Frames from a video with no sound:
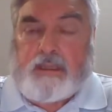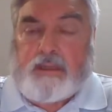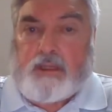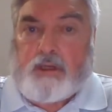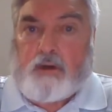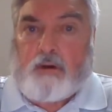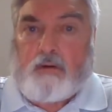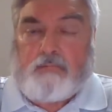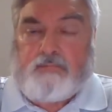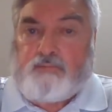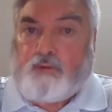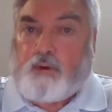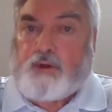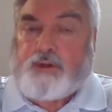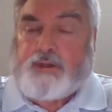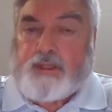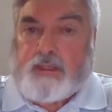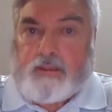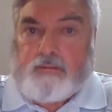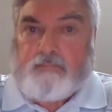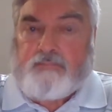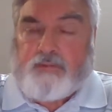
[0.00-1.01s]
There are
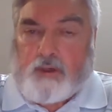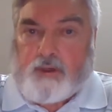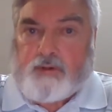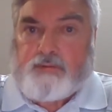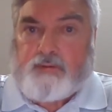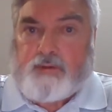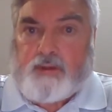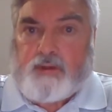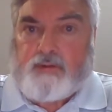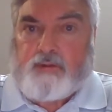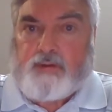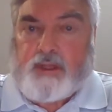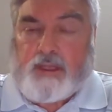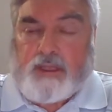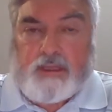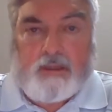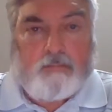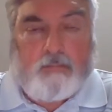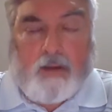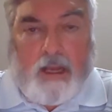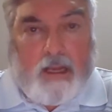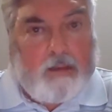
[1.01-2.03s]
14 verses
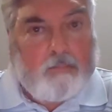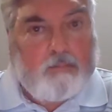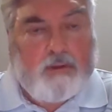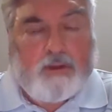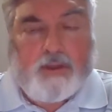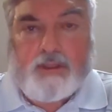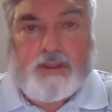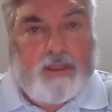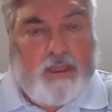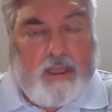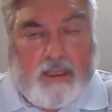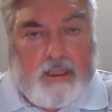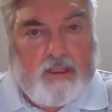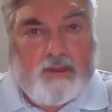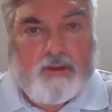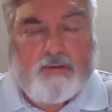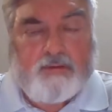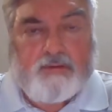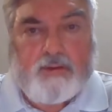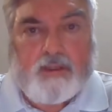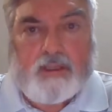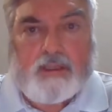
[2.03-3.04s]
in the Bible that
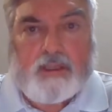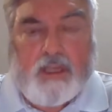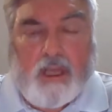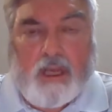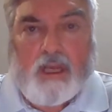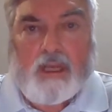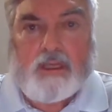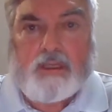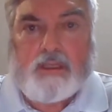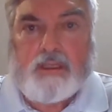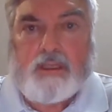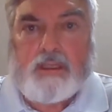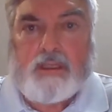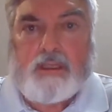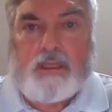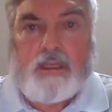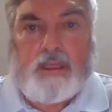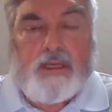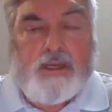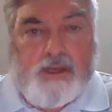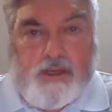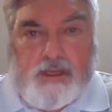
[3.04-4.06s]
tell us that God
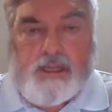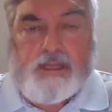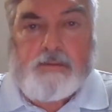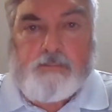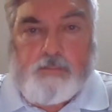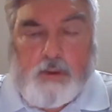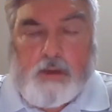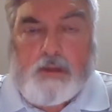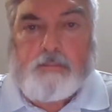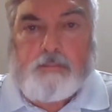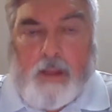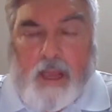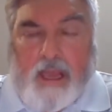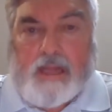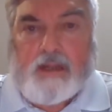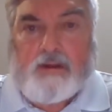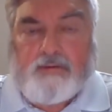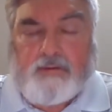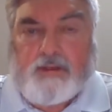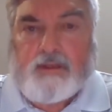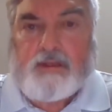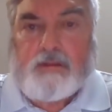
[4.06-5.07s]
did put
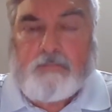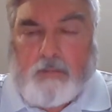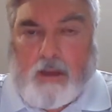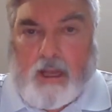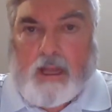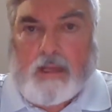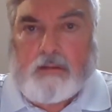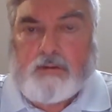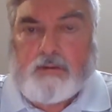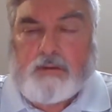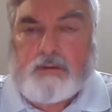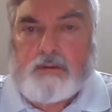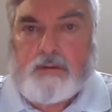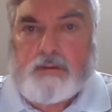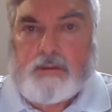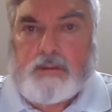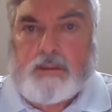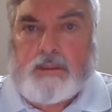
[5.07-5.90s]
patterns in the Bible